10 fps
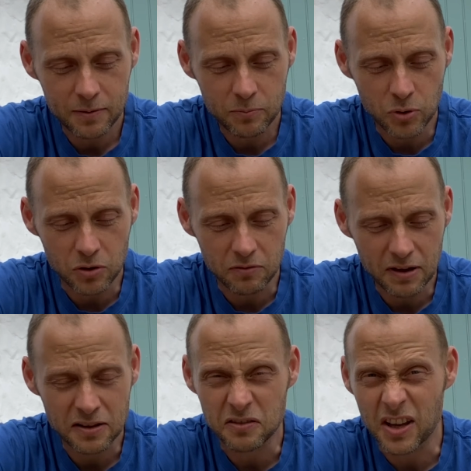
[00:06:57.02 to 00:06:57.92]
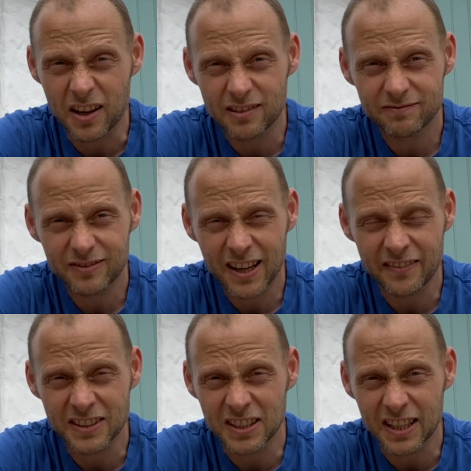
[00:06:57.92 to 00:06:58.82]
But as of yet, I
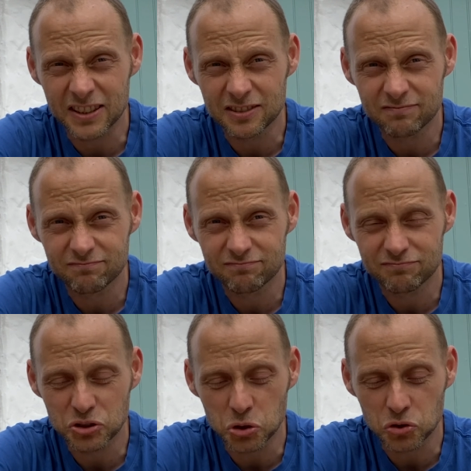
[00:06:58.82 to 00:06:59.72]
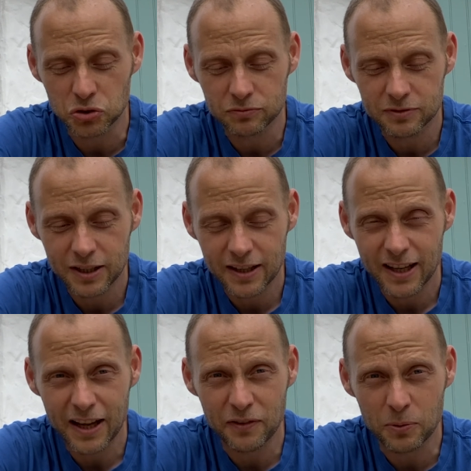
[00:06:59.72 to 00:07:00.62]
haven't decided. So
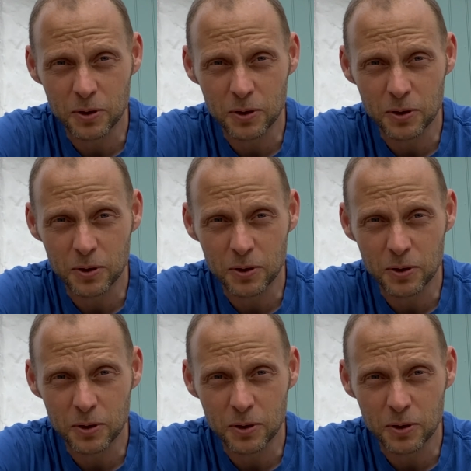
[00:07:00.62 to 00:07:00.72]
if you want